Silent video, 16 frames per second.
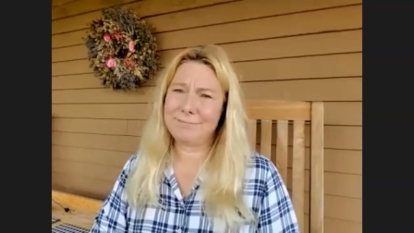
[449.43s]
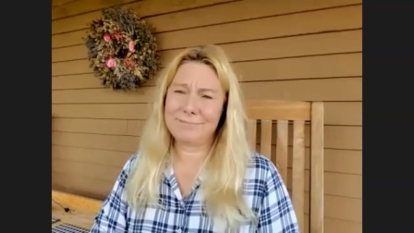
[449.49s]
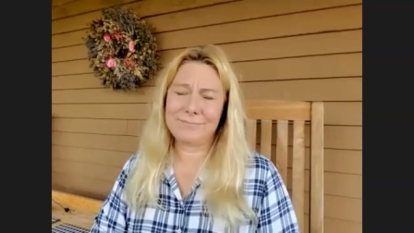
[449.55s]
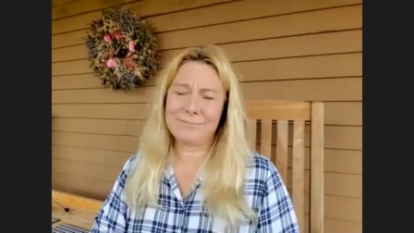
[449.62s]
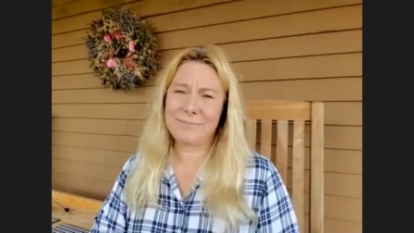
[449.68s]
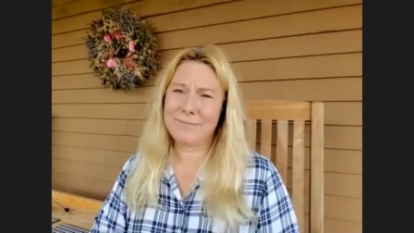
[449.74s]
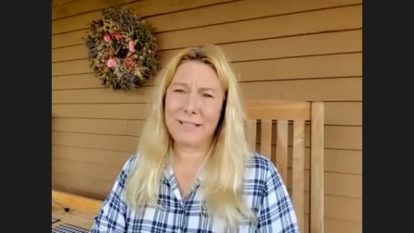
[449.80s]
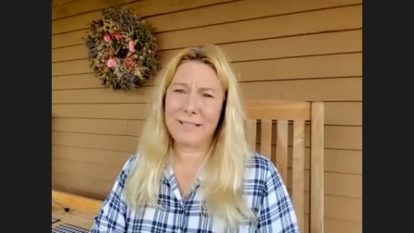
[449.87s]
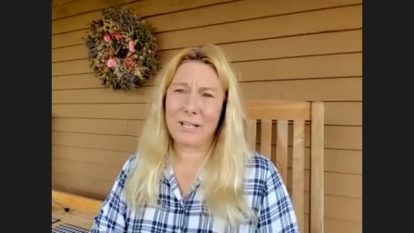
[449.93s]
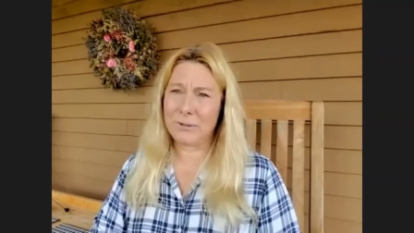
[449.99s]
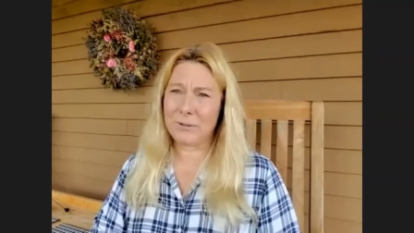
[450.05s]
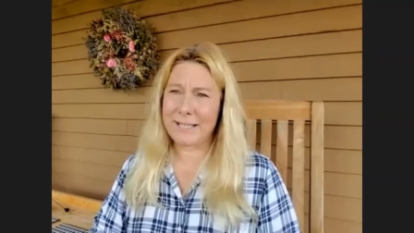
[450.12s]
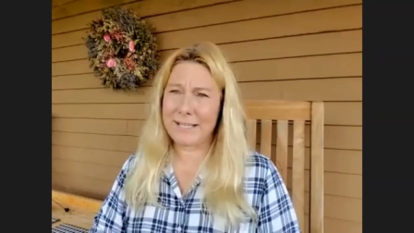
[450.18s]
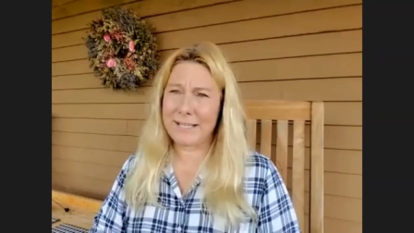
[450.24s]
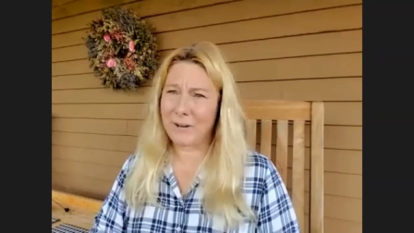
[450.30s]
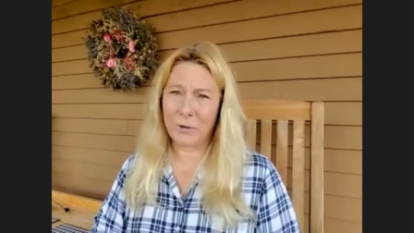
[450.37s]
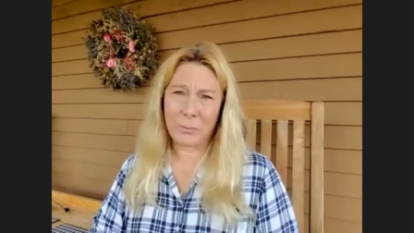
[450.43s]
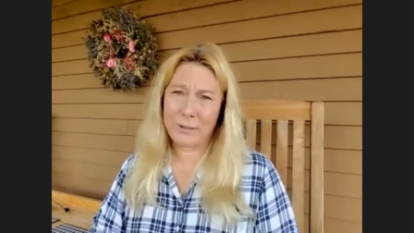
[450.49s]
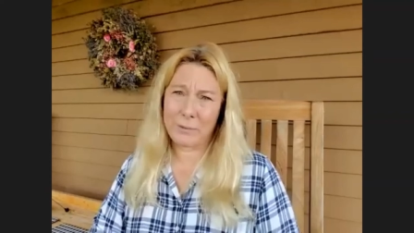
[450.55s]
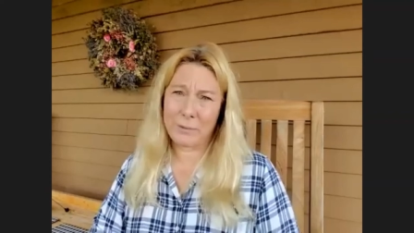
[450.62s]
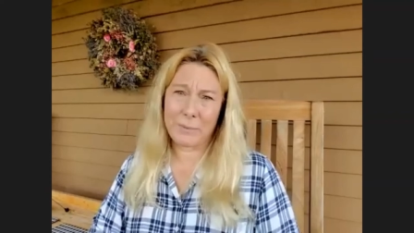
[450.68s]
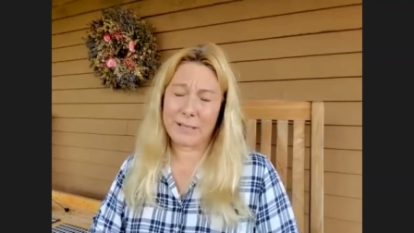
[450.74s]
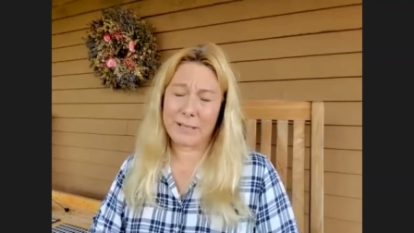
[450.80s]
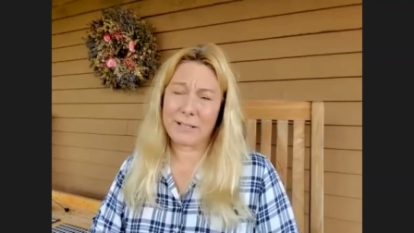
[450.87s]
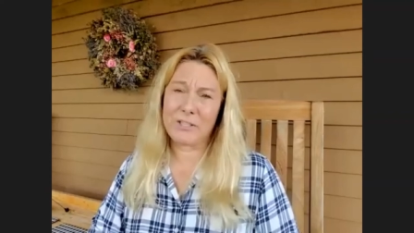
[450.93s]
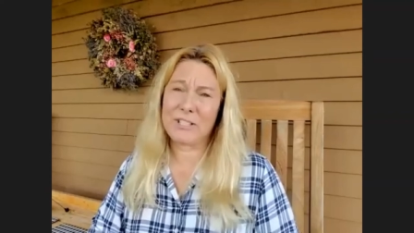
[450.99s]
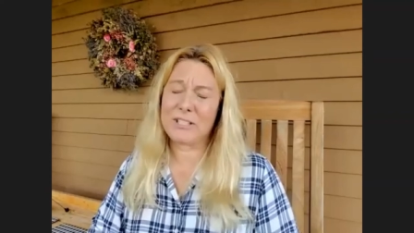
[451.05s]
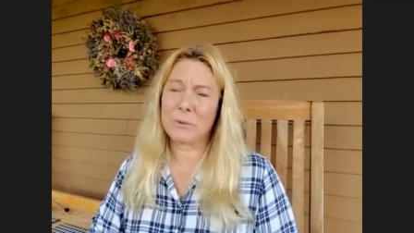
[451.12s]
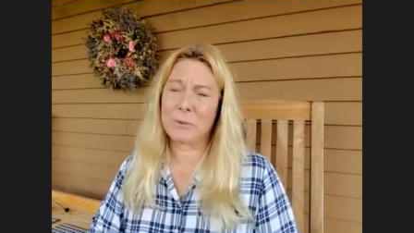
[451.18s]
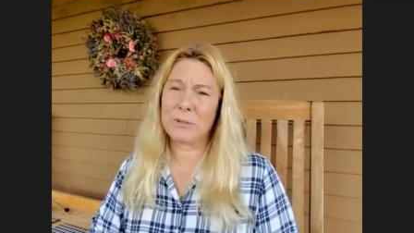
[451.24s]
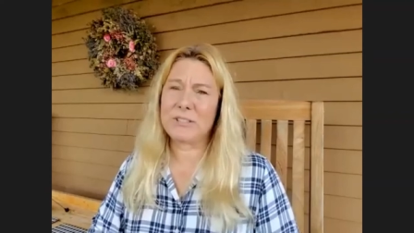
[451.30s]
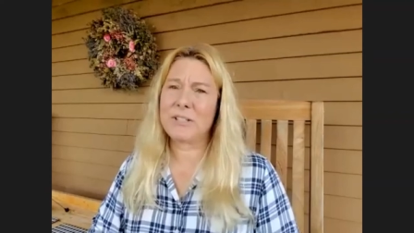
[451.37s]
They don't eat, you know, terribly
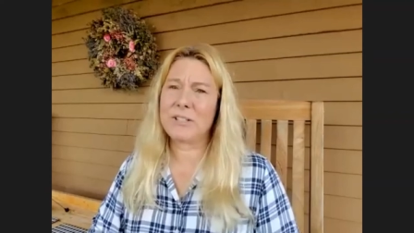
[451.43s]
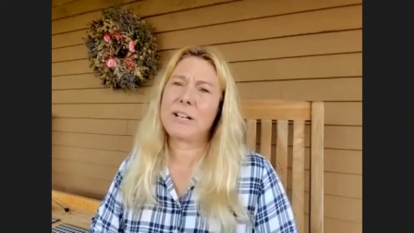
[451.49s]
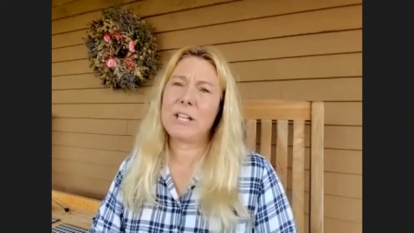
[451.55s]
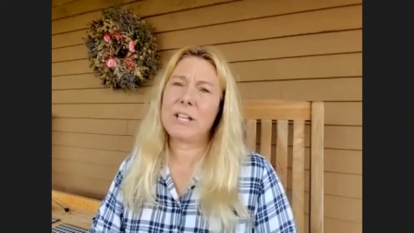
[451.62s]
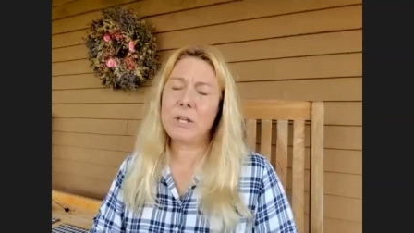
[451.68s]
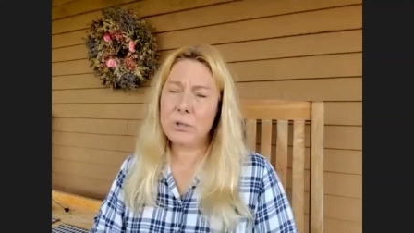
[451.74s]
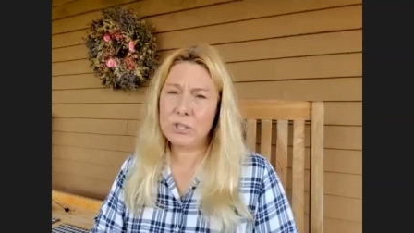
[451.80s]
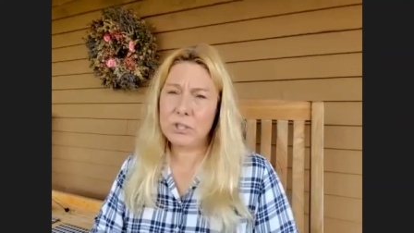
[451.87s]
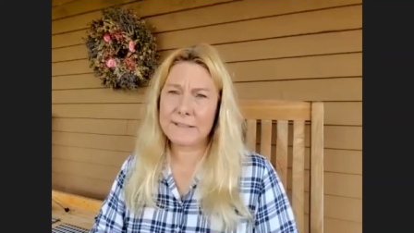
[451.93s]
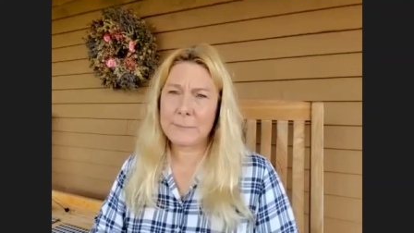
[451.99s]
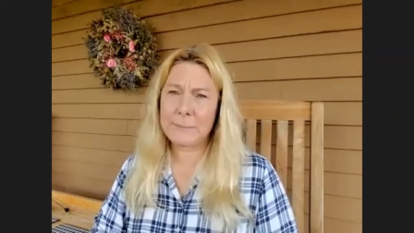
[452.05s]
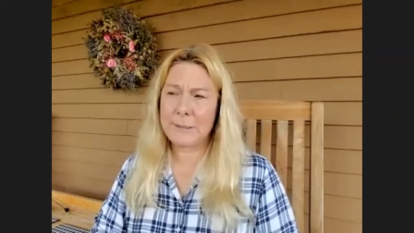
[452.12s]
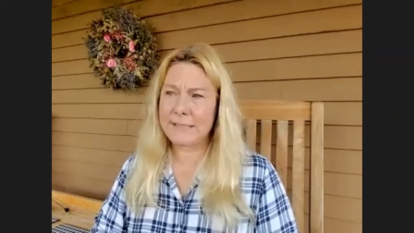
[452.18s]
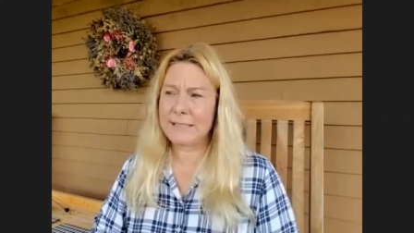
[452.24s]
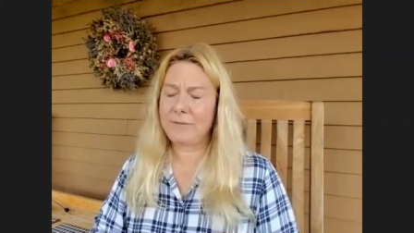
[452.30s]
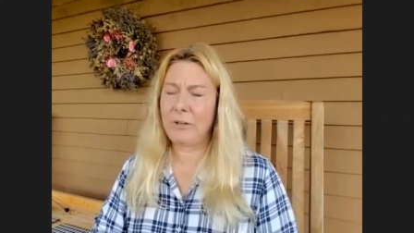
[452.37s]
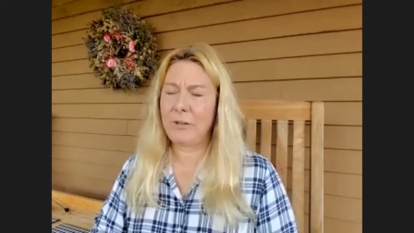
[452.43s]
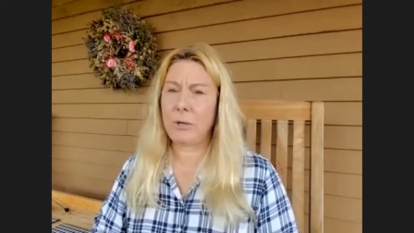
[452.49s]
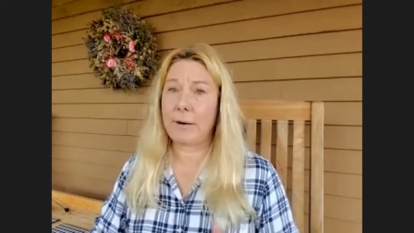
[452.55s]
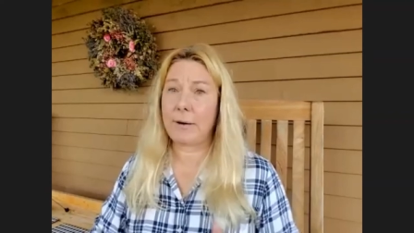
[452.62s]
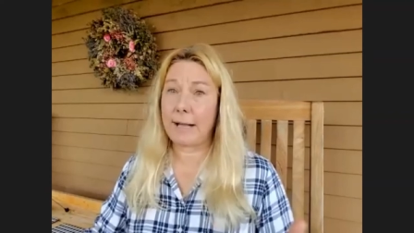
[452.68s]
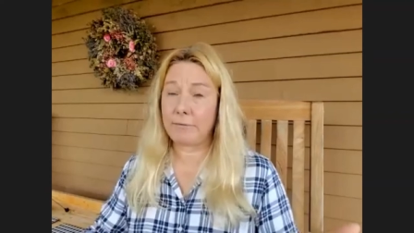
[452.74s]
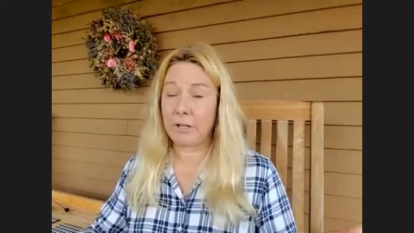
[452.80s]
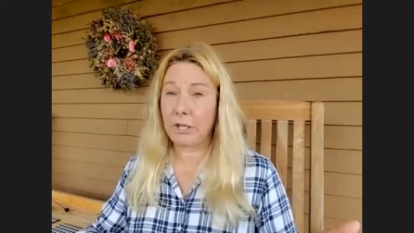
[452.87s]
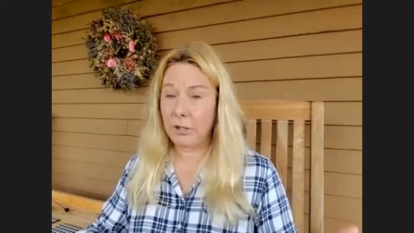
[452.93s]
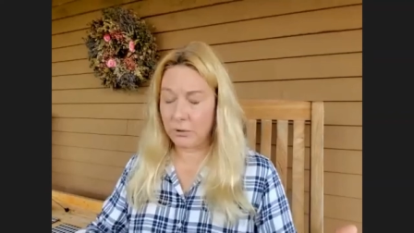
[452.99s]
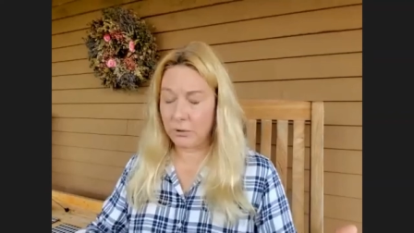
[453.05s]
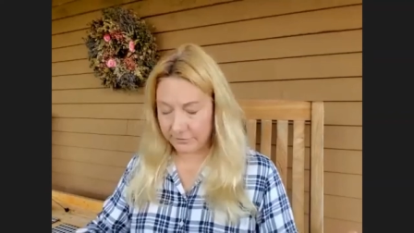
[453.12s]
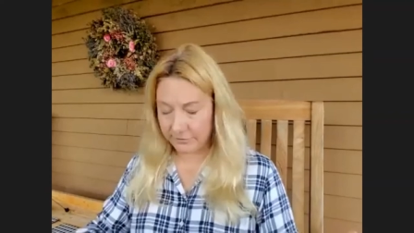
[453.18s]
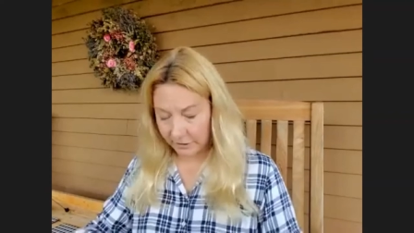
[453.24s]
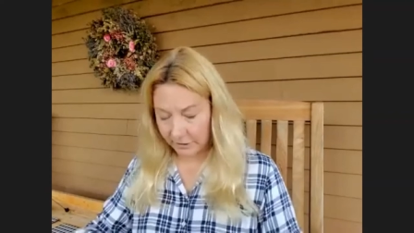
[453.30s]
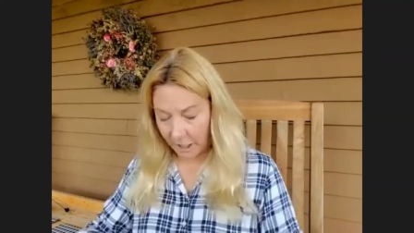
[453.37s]
much. So it's not a huge expense if you don't have a
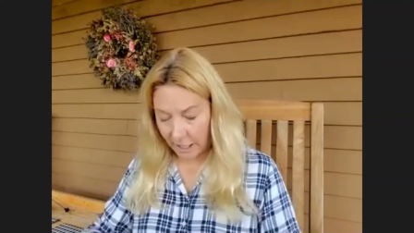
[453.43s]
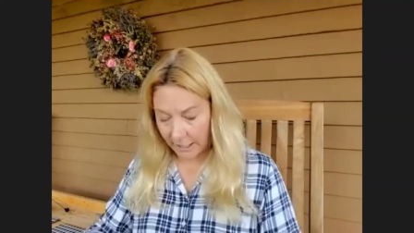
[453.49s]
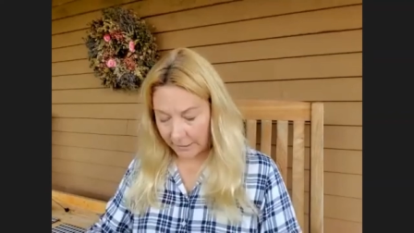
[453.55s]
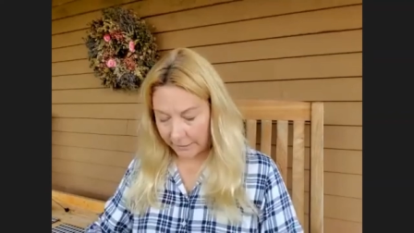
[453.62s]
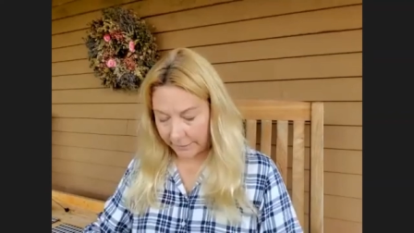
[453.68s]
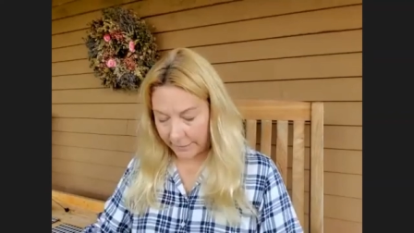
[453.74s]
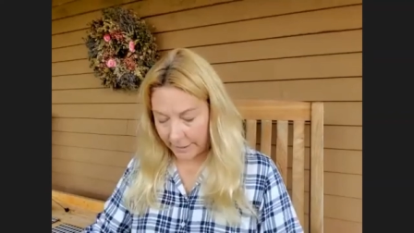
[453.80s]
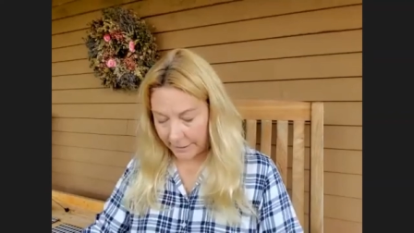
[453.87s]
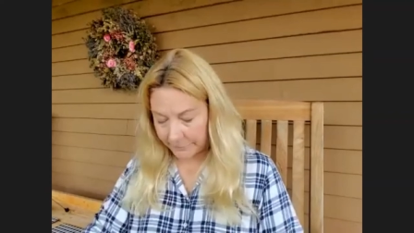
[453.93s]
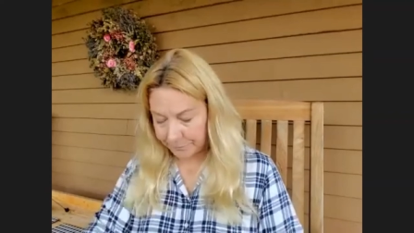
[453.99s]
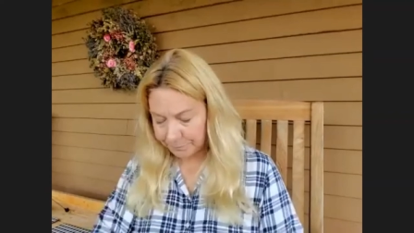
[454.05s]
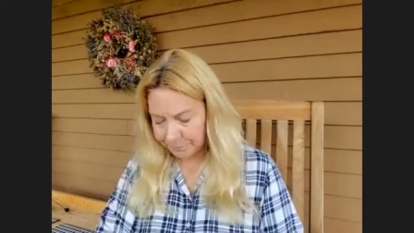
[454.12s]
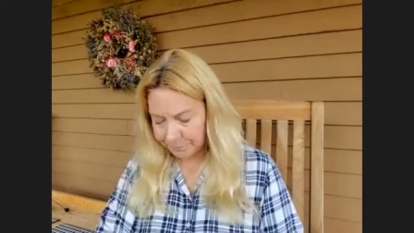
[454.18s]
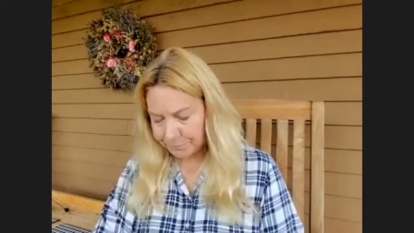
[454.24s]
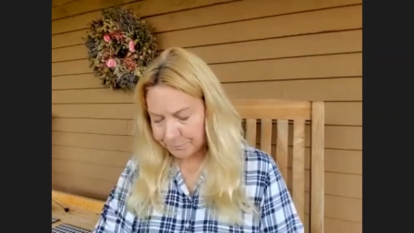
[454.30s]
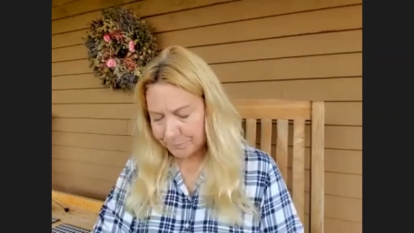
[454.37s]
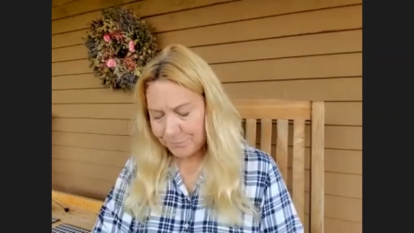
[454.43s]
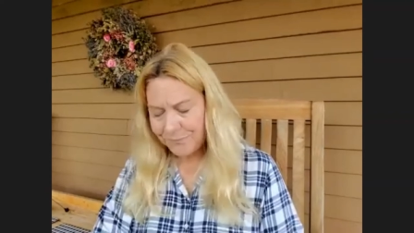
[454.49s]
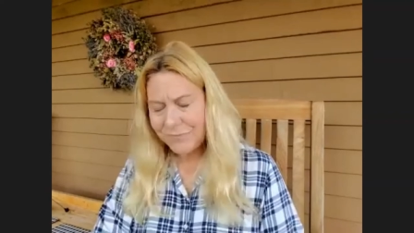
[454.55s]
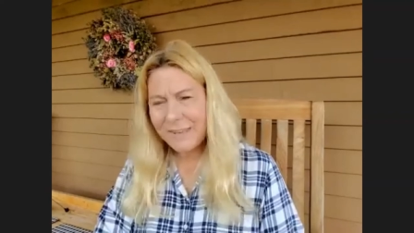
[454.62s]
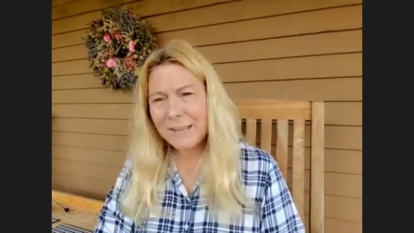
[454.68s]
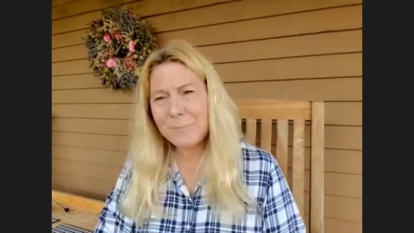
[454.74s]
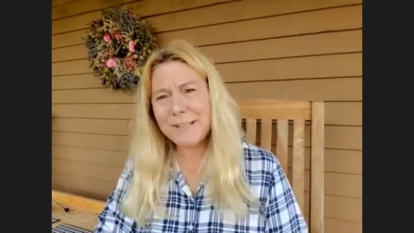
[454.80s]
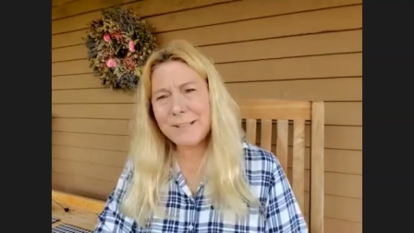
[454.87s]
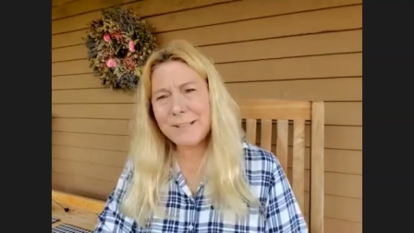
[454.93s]
huge flock, but